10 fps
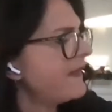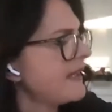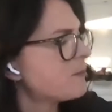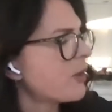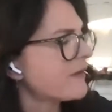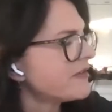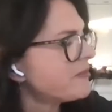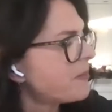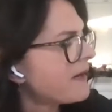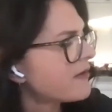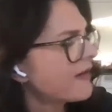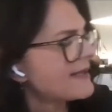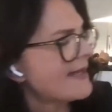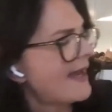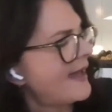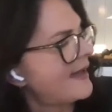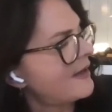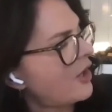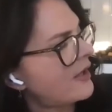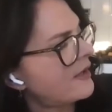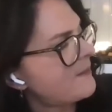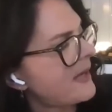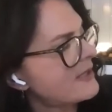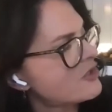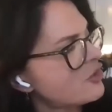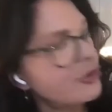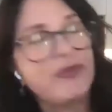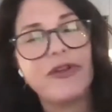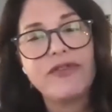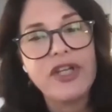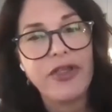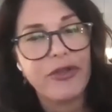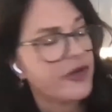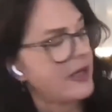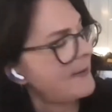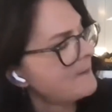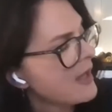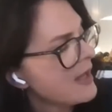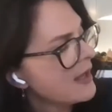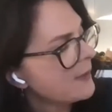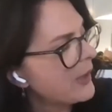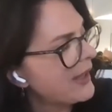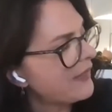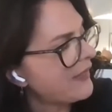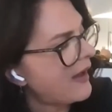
the Brussels sprout gratin on page two fifty-three okay. with